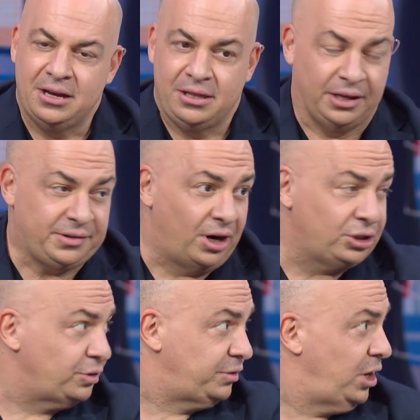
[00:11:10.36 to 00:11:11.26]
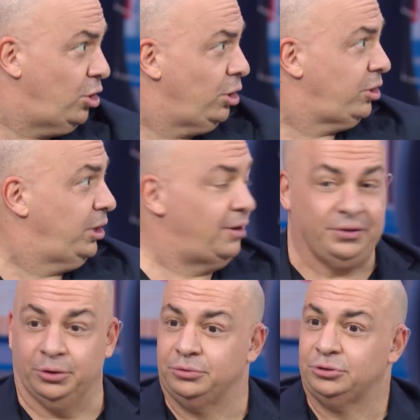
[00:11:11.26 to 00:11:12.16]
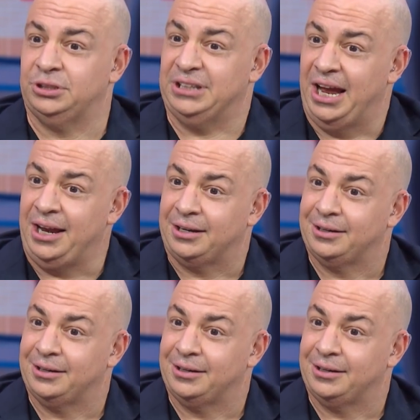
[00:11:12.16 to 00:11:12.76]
That's hard to say, all three of you today.